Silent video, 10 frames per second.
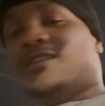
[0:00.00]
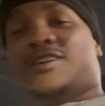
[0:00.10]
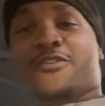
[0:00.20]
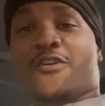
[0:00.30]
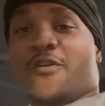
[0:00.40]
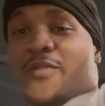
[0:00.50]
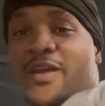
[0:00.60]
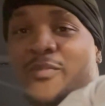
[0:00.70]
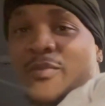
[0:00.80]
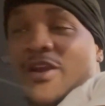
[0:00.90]
Hold on
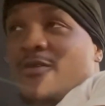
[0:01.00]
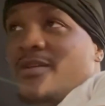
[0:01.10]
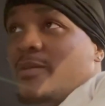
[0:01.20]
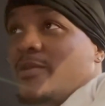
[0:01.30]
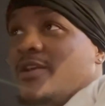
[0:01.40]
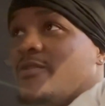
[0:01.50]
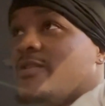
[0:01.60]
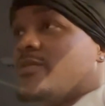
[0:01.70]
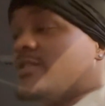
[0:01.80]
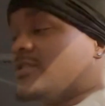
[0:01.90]
man, bear with me, bear with me.